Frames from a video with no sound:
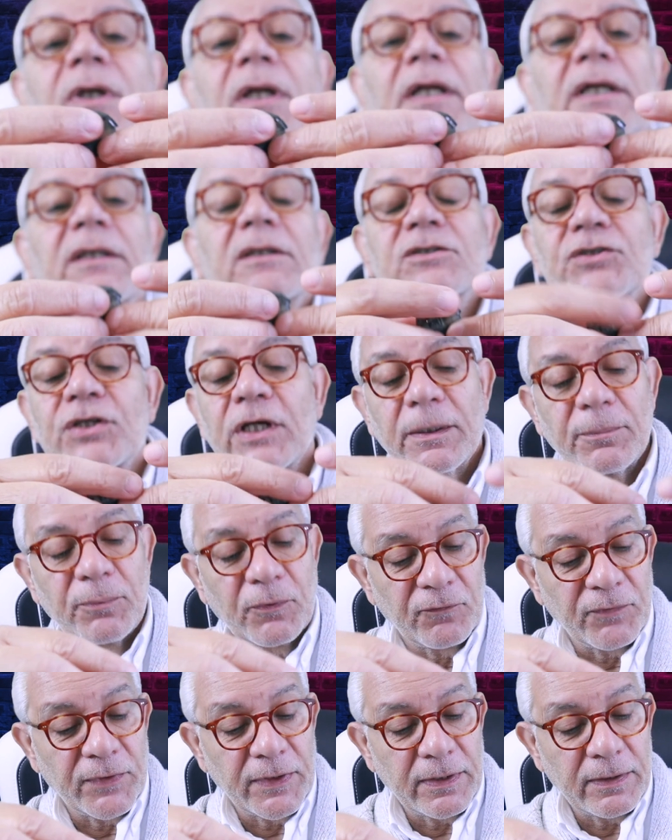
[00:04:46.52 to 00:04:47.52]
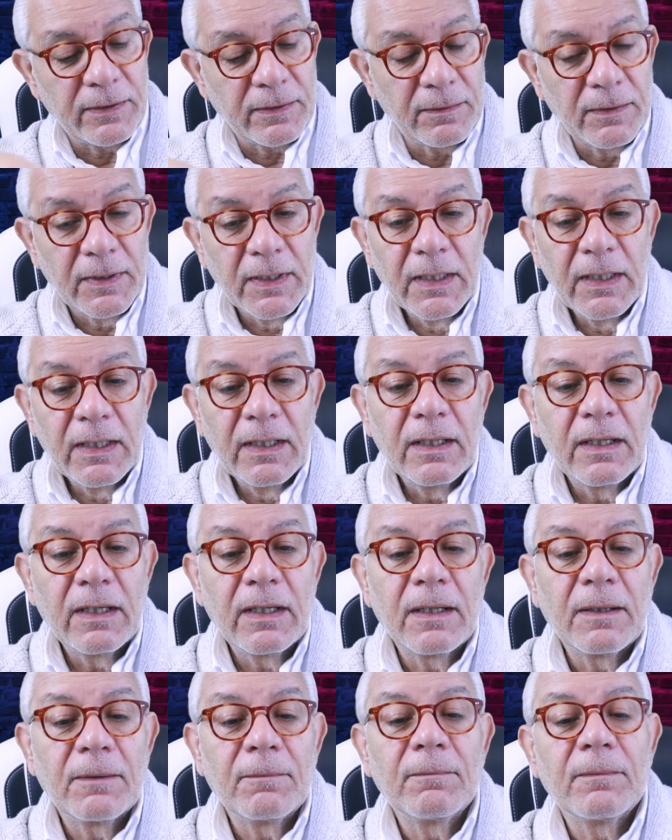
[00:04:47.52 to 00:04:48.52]
like the shape of it.
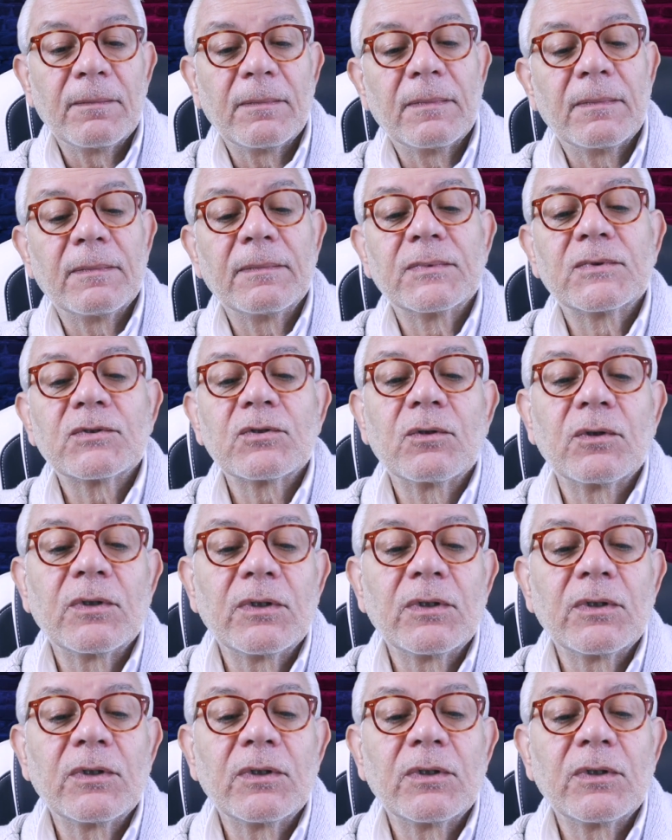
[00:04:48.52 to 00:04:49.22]
So